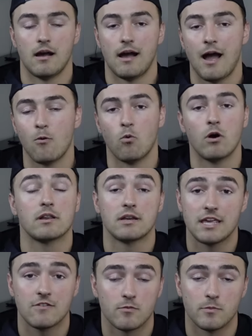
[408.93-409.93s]
I wanted to
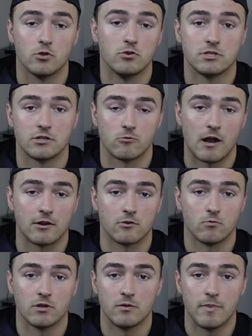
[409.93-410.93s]
give them a losing record
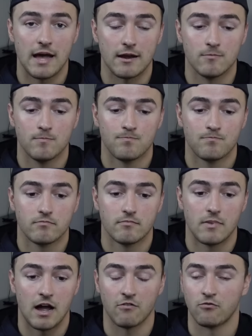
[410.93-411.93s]
really bad.
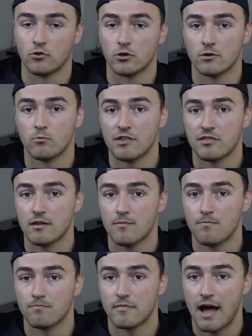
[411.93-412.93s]
I flirted with it.
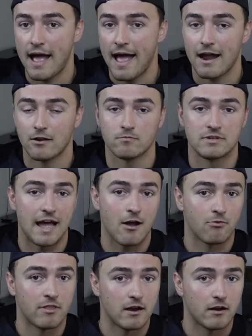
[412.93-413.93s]
I had them
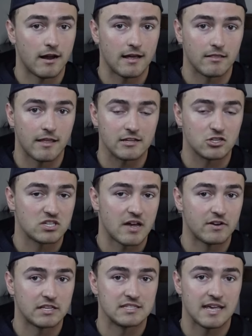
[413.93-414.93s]
down there at like
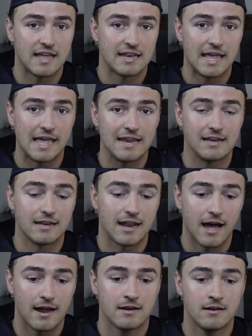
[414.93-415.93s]
7-10,
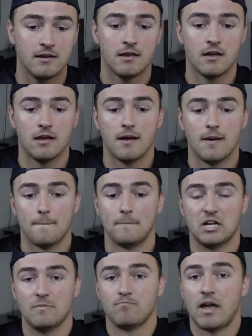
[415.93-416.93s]
8-9.
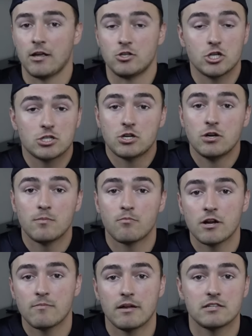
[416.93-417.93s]
But I just couldn't
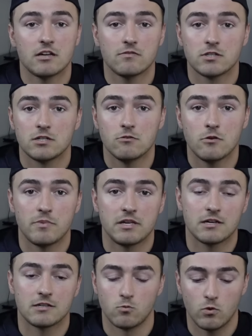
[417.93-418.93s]
bring myself to do it,
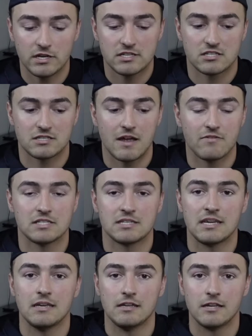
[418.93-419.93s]
because what is 17